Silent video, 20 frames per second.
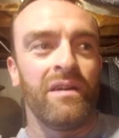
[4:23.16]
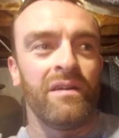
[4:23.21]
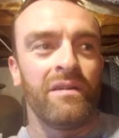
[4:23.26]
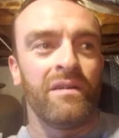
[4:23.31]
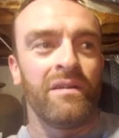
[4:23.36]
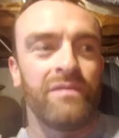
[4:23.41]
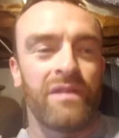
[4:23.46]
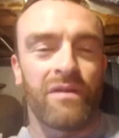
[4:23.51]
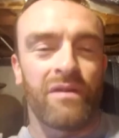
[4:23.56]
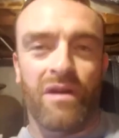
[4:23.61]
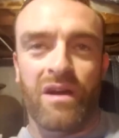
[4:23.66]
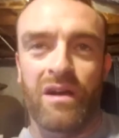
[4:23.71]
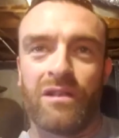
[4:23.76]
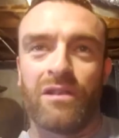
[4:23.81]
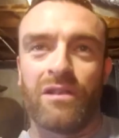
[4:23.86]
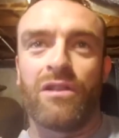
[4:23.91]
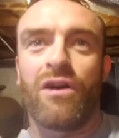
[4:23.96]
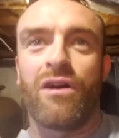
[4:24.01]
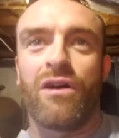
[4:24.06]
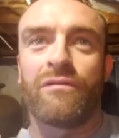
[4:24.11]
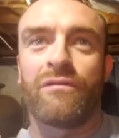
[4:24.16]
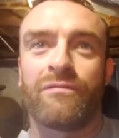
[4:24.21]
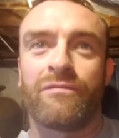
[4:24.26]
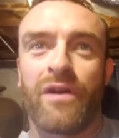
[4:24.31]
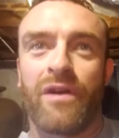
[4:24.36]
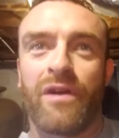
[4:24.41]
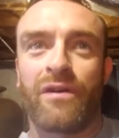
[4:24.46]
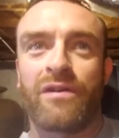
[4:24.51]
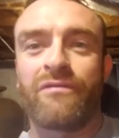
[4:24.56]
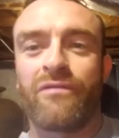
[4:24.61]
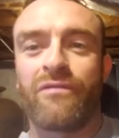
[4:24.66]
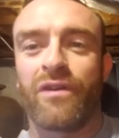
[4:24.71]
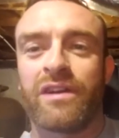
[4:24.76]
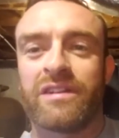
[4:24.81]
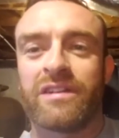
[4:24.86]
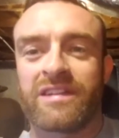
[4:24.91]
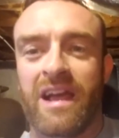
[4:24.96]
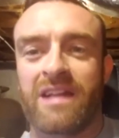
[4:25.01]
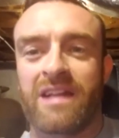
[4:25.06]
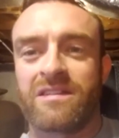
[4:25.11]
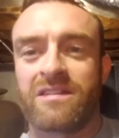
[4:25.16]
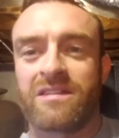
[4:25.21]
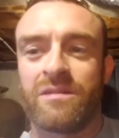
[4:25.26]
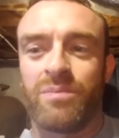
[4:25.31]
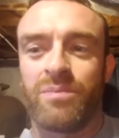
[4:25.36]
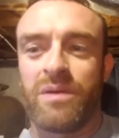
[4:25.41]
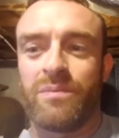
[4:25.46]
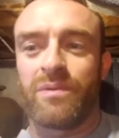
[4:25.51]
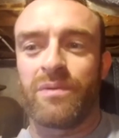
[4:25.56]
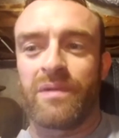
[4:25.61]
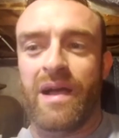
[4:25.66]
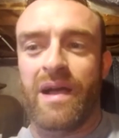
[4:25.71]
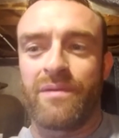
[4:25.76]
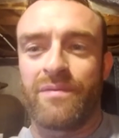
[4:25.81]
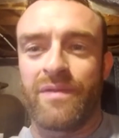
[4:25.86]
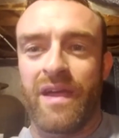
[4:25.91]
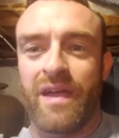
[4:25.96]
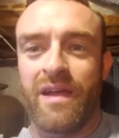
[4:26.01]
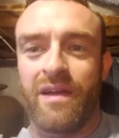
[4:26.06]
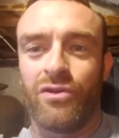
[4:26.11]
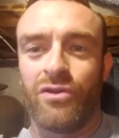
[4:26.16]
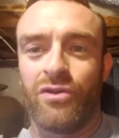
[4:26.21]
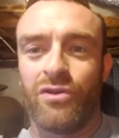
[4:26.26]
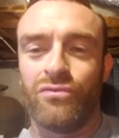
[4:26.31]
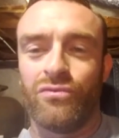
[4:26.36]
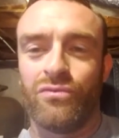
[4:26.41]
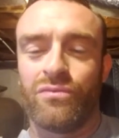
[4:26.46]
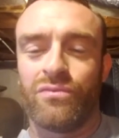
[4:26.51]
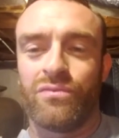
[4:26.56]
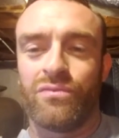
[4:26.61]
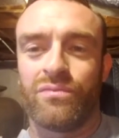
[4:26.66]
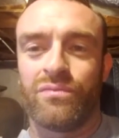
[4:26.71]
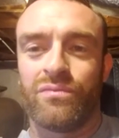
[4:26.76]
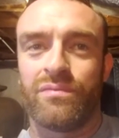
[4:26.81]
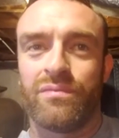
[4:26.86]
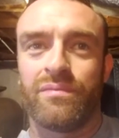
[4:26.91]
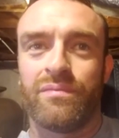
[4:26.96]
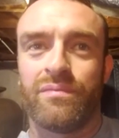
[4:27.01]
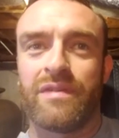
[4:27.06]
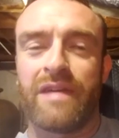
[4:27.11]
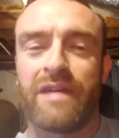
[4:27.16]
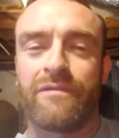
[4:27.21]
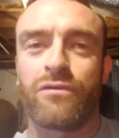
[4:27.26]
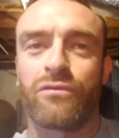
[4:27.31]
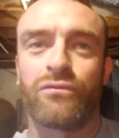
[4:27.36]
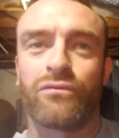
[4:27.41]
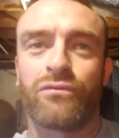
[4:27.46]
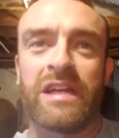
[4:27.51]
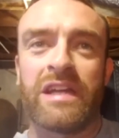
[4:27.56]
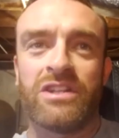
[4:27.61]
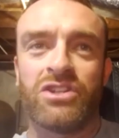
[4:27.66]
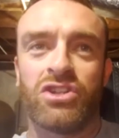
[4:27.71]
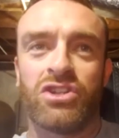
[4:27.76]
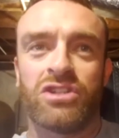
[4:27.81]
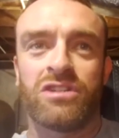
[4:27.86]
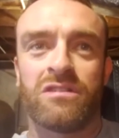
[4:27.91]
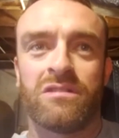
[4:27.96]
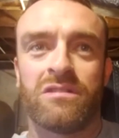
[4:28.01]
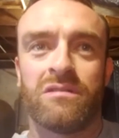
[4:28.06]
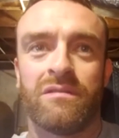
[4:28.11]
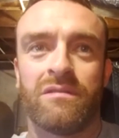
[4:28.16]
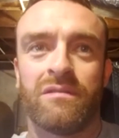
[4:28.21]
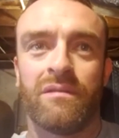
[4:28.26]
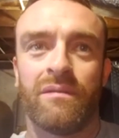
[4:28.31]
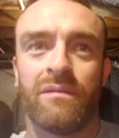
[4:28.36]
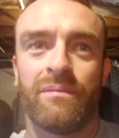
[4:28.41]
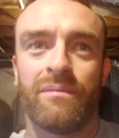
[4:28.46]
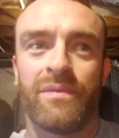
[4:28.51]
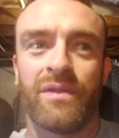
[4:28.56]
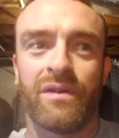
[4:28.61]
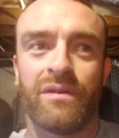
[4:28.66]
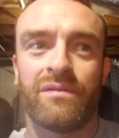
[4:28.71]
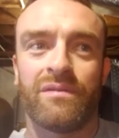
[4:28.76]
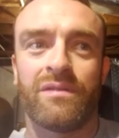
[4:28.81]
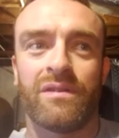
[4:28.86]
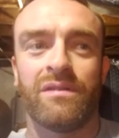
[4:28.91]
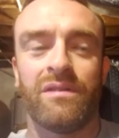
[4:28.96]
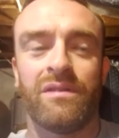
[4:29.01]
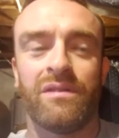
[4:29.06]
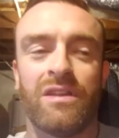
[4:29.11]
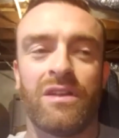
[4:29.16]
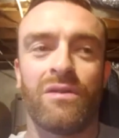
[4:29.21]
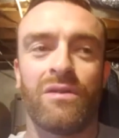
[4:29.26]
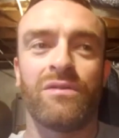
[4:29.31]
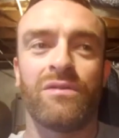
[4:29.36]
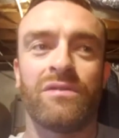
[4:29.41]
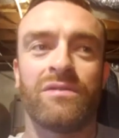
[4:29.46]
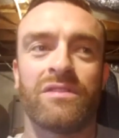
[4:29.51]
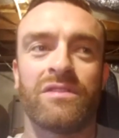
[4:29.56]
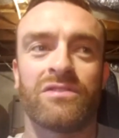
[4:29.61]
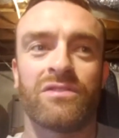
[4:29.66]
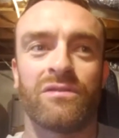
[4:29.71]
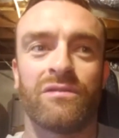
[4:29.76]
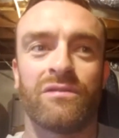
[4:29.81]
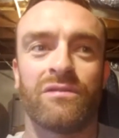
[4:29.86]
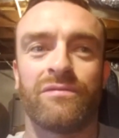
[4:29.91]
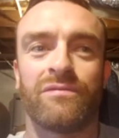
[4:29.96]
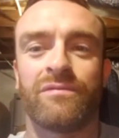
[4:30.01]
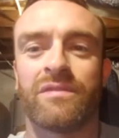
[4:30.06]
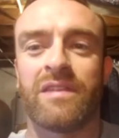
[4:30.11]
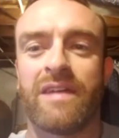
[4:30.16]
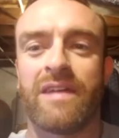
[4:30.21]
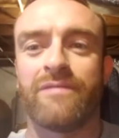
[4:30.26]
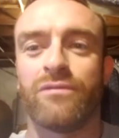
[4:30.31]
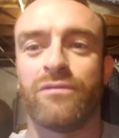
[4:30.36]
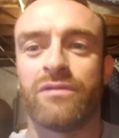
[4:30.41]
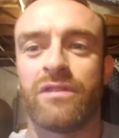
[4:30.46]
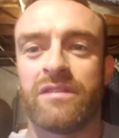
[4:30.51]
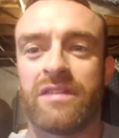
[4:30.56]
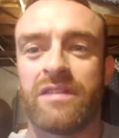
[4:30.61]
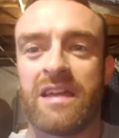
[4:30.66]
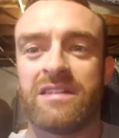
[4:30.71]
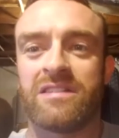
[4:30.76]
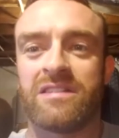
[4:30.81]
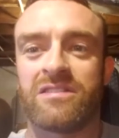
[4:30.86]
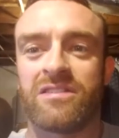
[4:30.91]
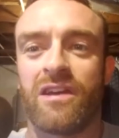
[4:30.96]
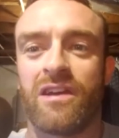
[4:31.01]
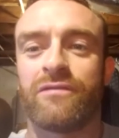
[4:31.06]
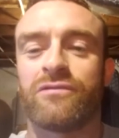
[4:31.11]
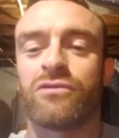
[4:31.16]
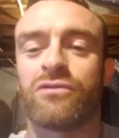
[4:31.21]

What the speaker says: a lot of very, very talented people out there who never reach the sort of level that they deserve to